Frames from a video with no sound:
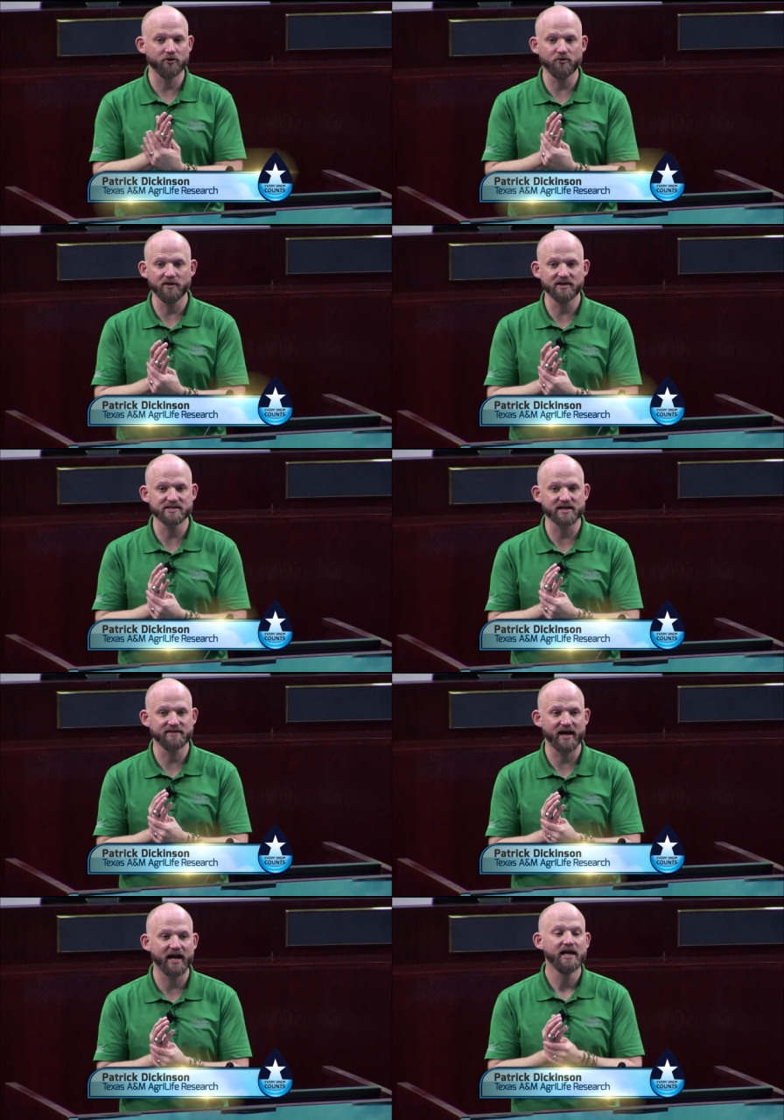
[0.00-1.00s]
or doing things
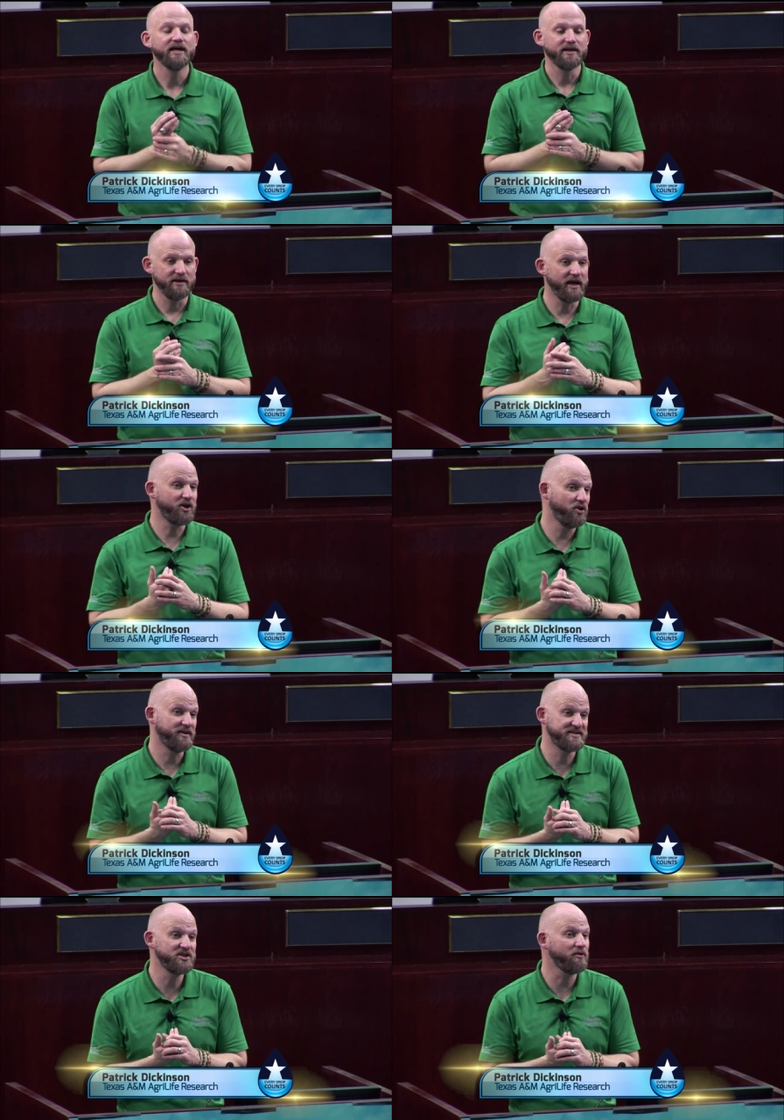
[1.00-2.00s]
like that, it could
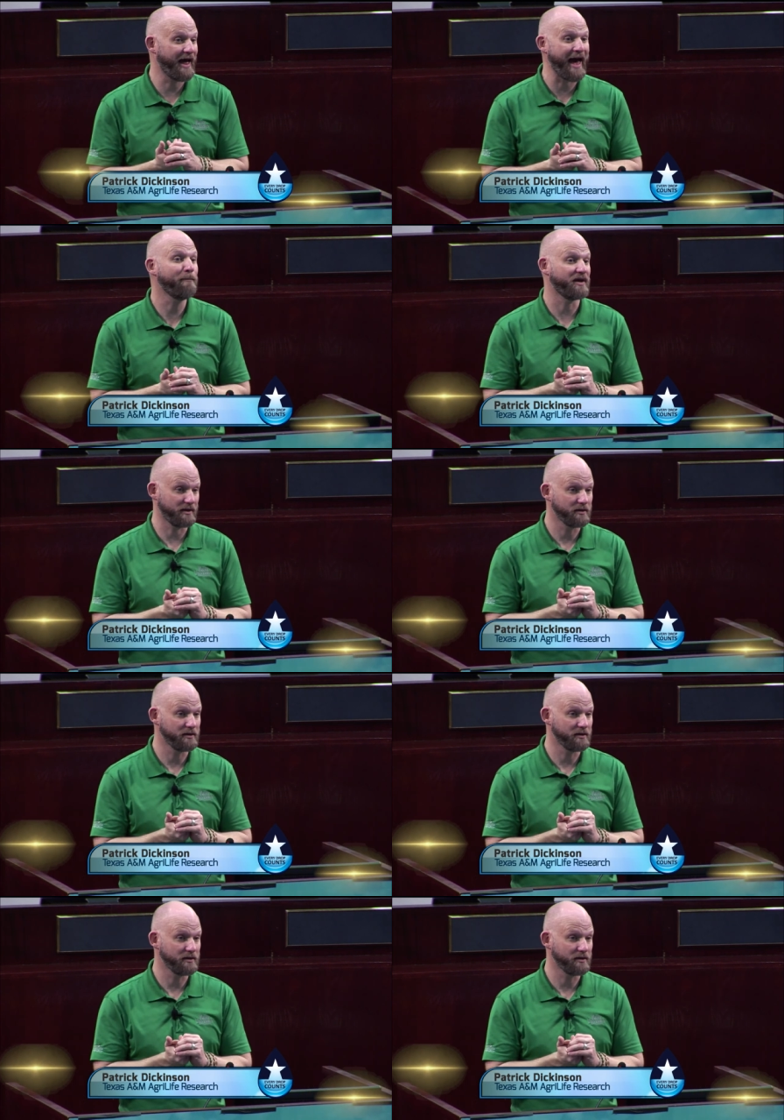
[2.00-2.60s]
still happen.